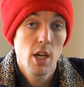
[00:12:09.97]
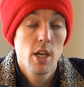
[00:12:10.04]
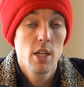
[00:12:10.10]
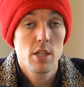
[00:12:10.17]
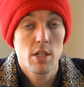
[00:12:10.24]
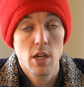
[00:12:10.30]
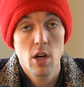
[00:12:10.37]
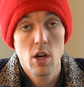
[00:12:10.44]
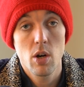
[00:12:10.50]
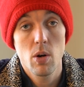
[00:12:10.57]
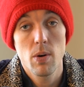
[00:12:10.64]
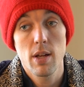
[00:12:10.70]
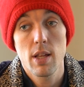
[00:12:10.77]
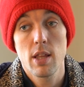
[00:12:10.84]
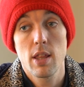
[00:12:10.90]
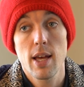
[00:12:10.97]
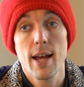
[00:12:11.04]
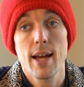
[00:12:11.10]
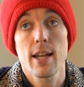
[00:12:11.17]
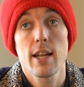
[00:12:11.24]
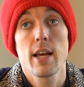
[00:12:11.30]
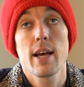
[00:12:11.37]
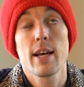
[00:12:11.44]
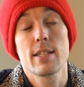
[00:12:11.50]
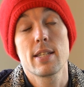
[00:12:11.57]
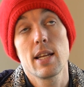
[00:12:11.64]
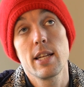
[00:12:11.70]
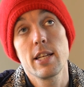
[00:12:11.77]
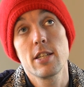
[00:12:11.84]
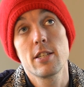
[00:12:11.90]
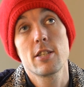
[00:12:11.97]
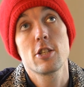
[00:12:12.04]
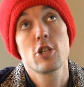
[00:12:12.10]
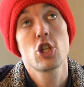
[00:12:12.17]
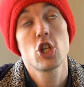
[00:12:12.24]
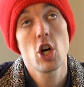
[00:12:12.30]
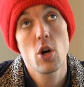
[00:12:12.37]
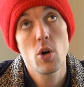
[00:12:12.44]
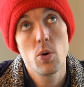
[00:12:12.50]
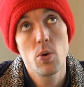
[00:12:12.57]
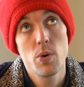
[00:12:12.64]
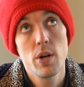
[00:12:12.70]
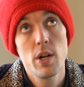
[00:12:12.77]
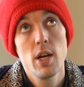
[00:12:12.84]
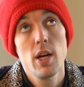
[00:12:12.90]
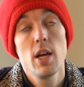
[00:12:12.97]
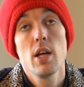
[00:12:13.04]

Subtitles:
So that has at least shown